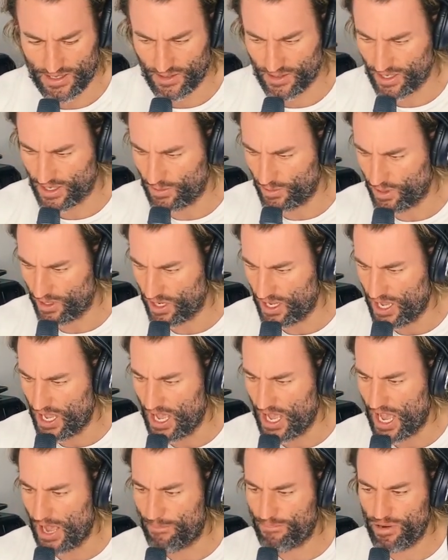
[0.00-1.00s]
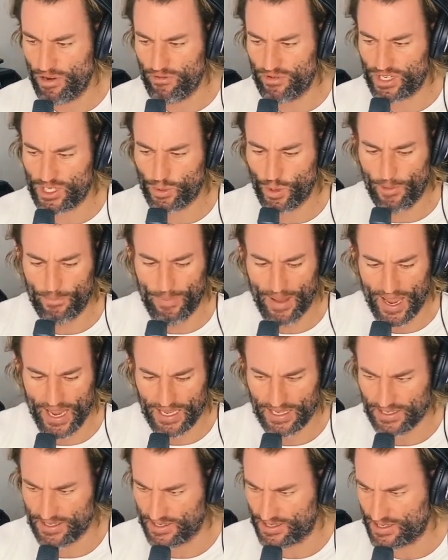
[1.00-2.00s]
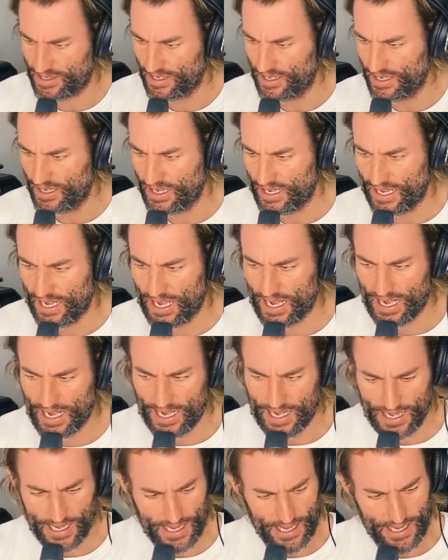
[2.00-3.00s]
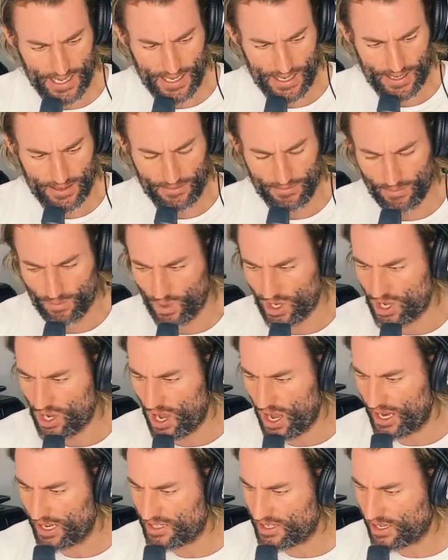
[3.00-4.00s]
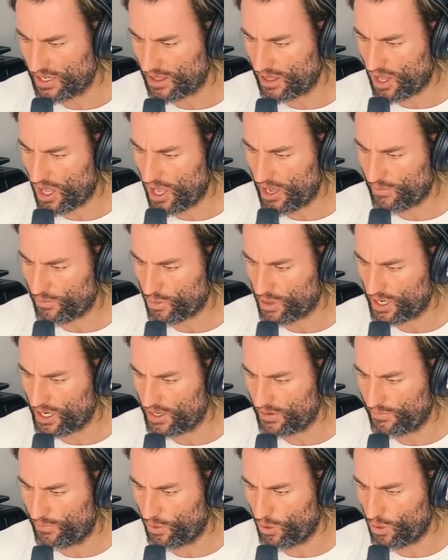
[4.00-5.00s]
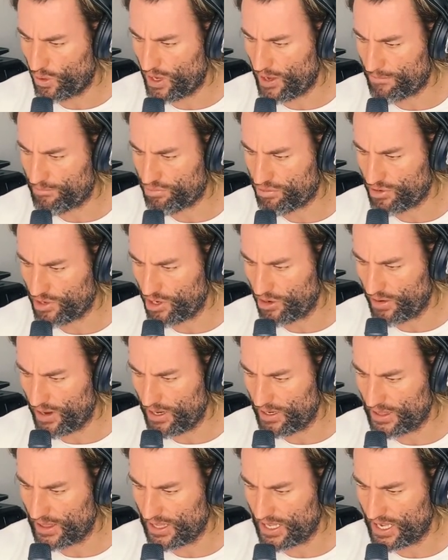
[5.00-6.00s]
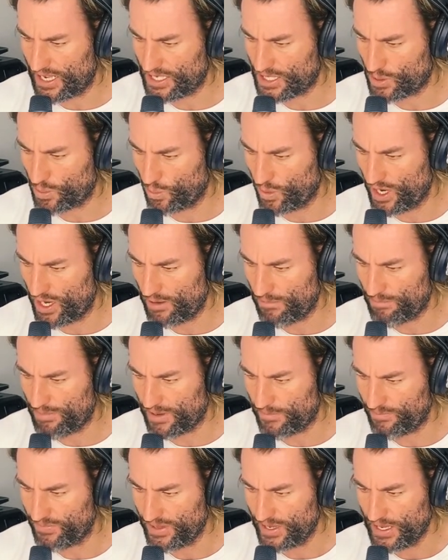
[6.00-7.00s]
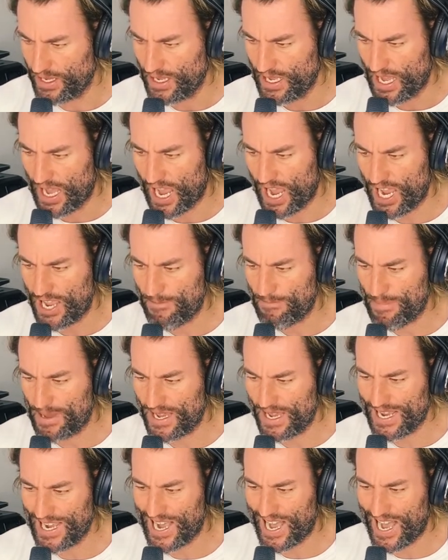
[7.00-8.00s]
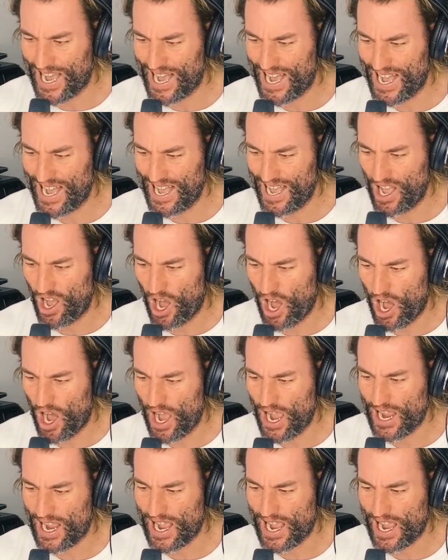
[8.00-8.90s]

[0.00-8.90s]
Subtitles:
That's not going to work. Apura sweatbands. We kind of did a live read for Apura last week, but APRIRA.com,